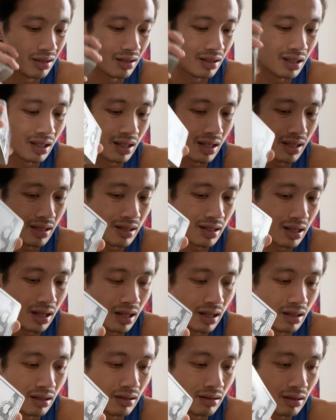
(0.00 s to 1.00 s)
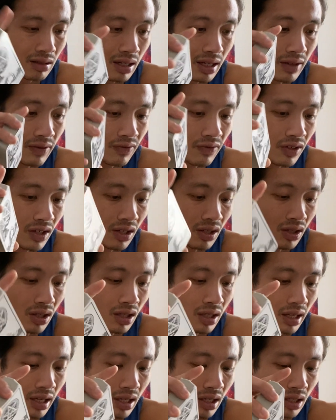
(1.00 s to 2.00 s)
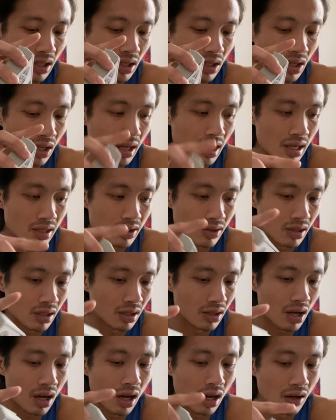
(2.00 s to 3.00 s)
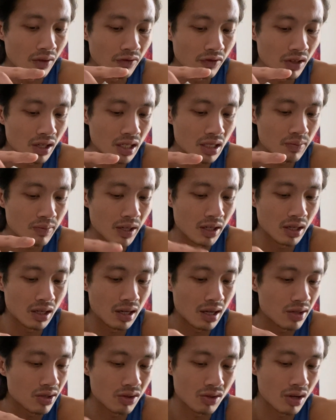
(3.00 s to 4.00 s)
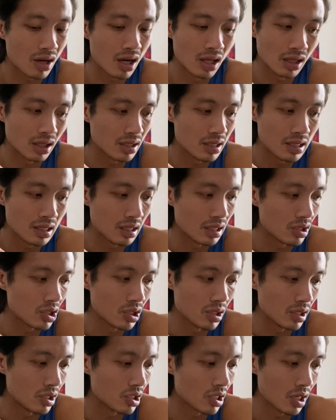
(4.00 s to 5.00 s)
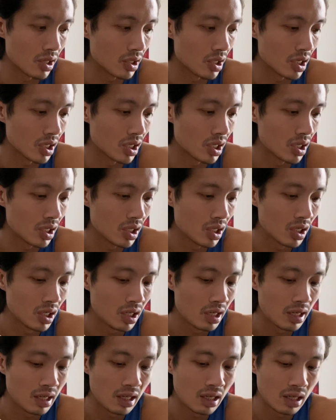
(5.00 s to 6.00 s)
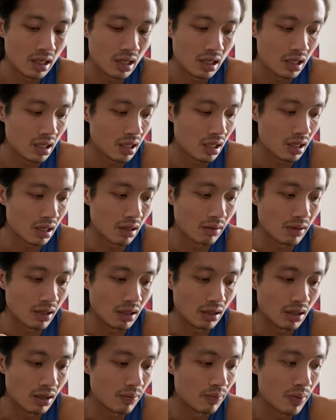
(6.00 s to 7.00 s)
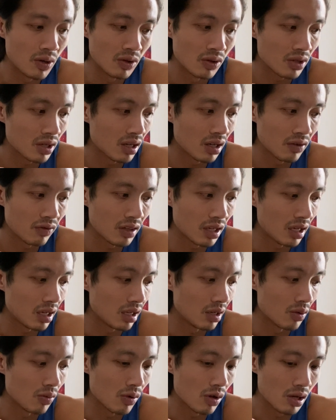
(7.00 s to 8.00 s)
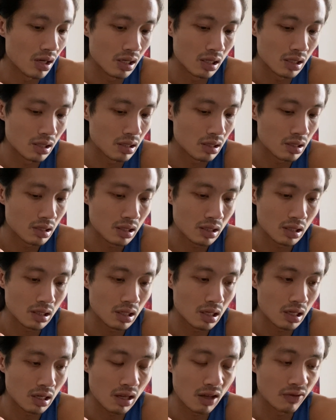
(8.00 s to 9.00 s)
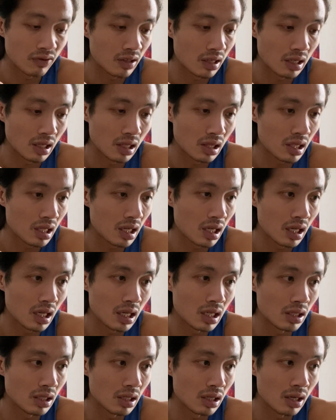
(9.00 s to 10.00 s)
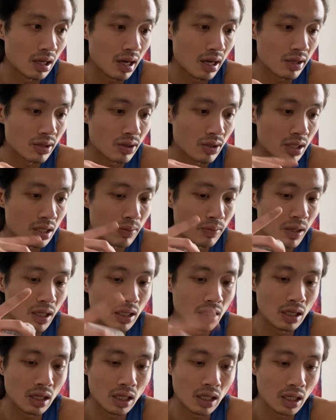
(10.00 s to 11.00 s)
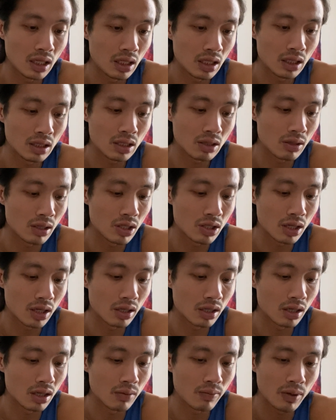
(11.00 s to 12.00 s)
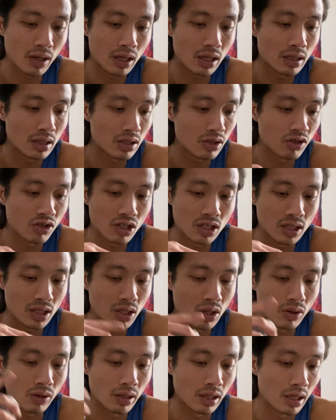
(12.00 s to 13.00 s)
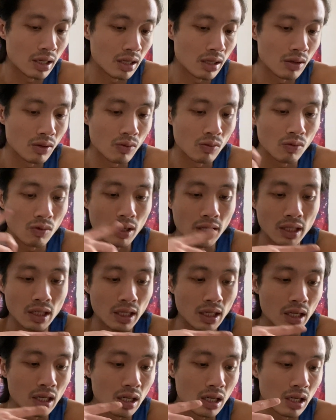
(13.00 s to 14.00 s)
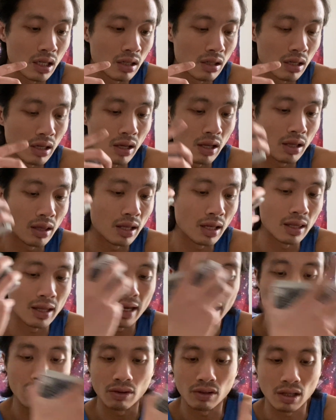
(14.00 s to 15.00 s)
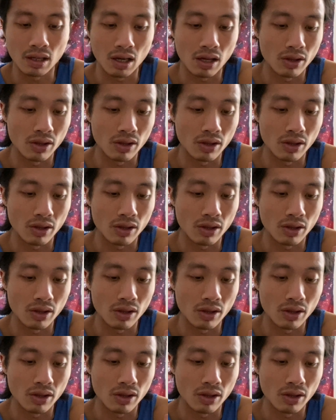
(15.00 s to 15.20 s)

Like I said, I feel like you guys are in conflict, but you guys are not listening to each other. I mean, you both have the Eight of Wands. If anything, you guys are speaking to each other, but it's just going in one ear and then out the